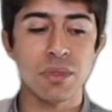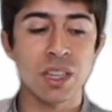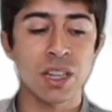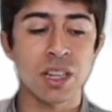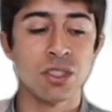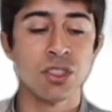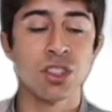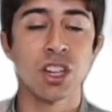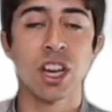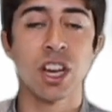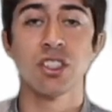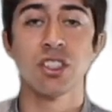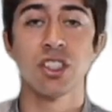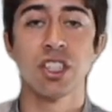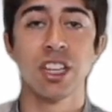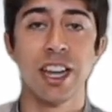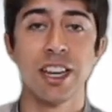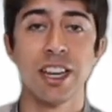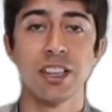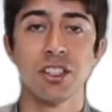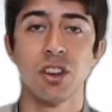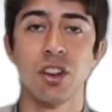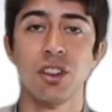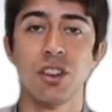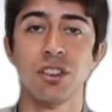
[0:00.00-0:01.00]
change it
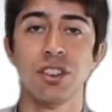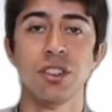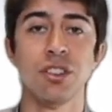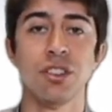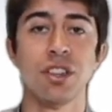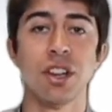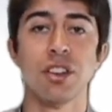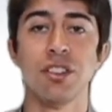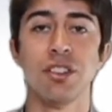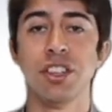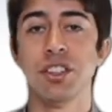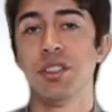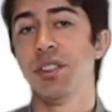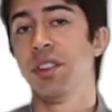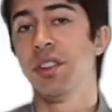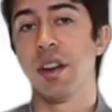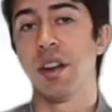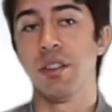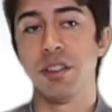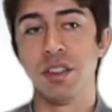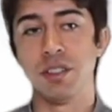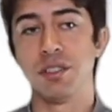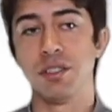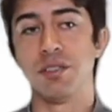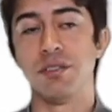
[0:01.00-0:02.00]
later on, you don't need to go
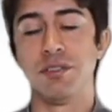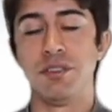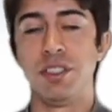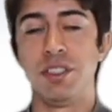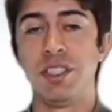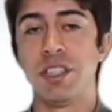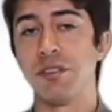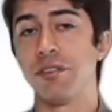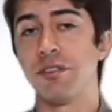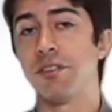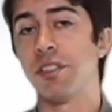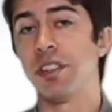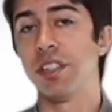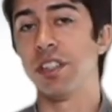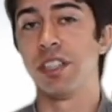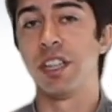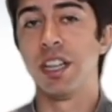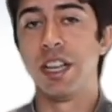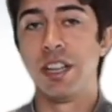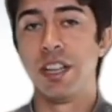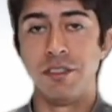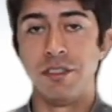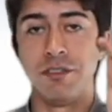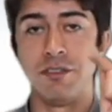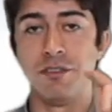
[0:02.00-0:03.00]
into different
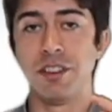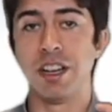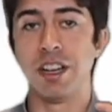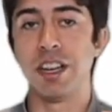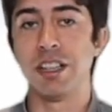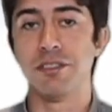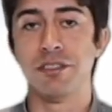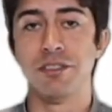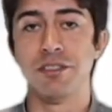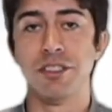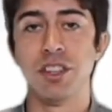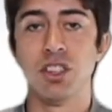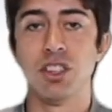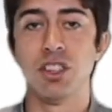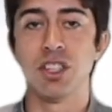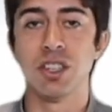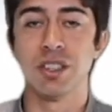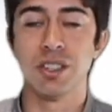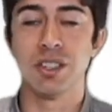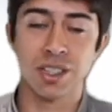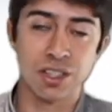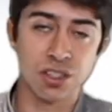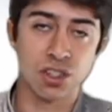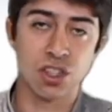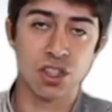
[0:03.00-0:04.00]
fillet features
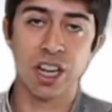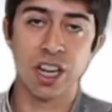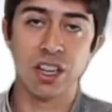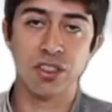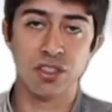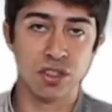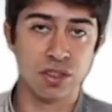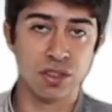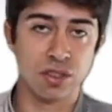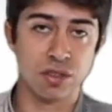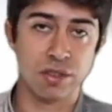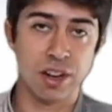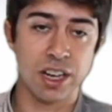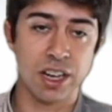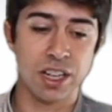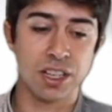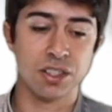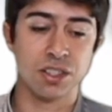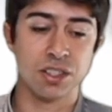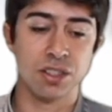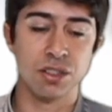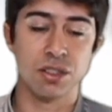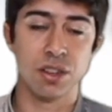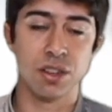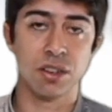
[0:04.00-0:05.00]
and changing the
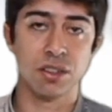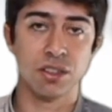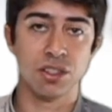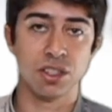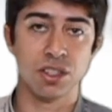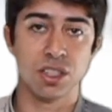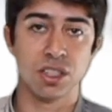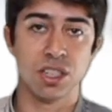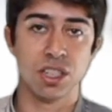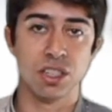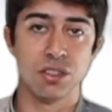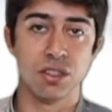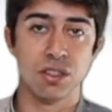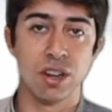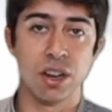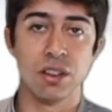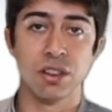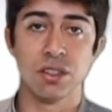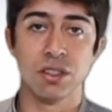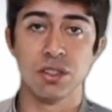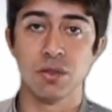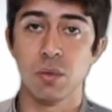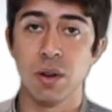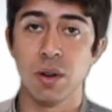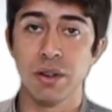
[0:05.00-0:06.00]
radius. You don't just need to go
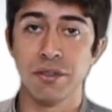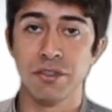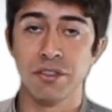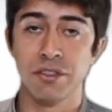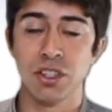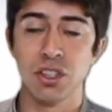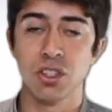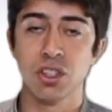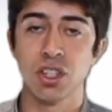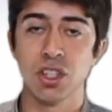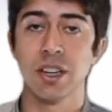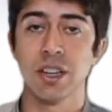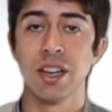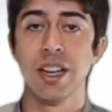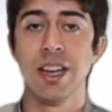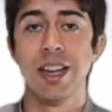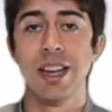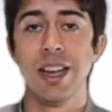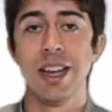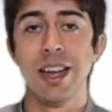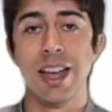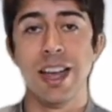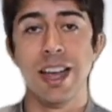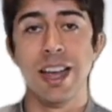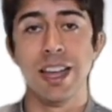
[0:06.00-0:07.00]
into one feature,
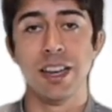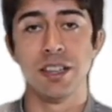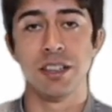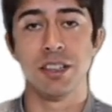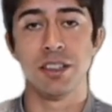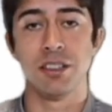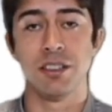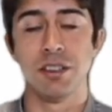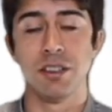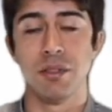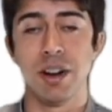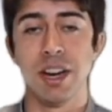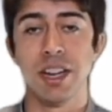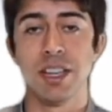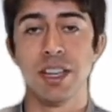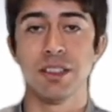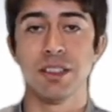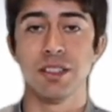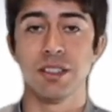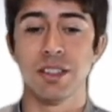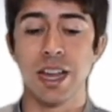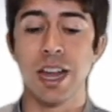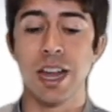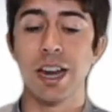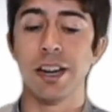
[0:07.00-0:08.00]
edit the
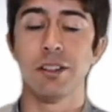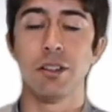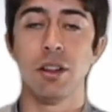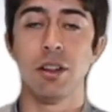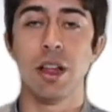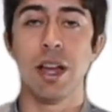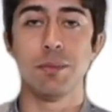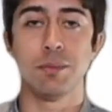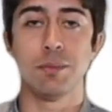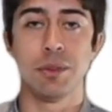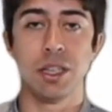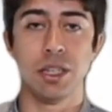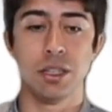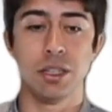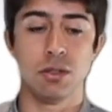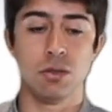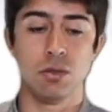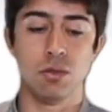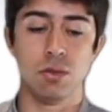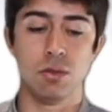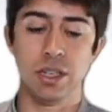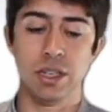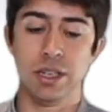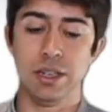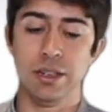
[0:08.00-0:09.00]
radius, and it'll update
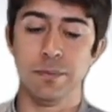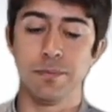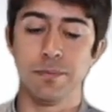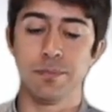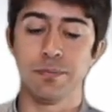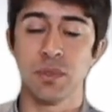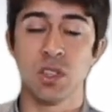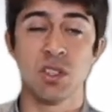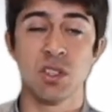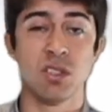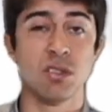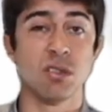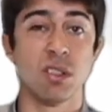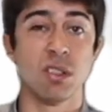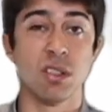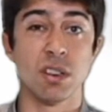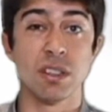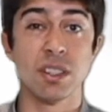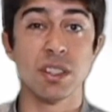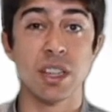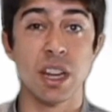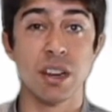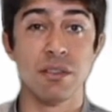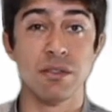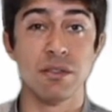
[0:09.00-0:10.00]
accordingly. Just going to
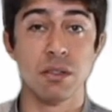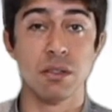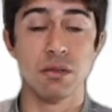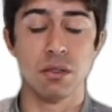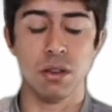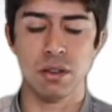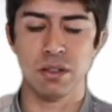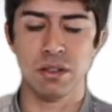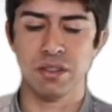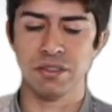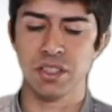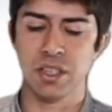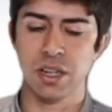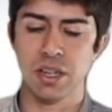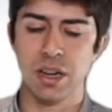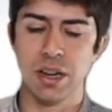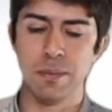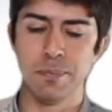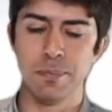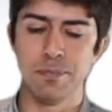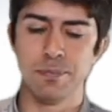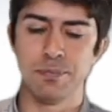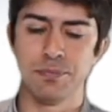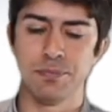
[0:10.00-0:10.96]
save you a lot of time.